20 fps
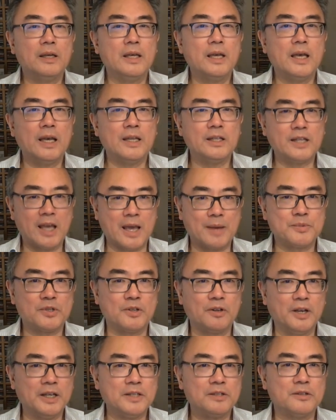
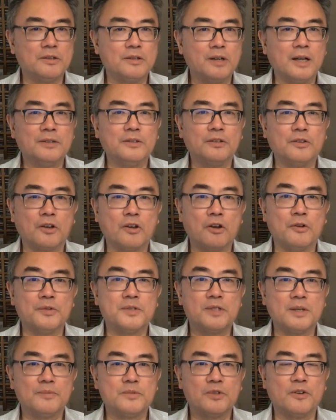encapsulated under the
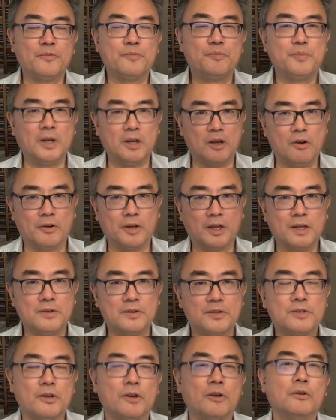concept of belonging.
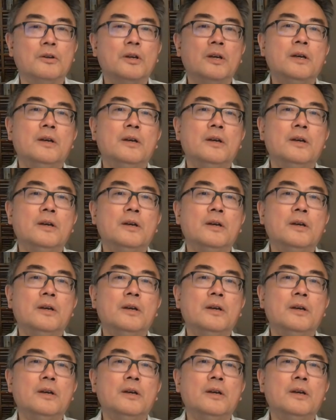So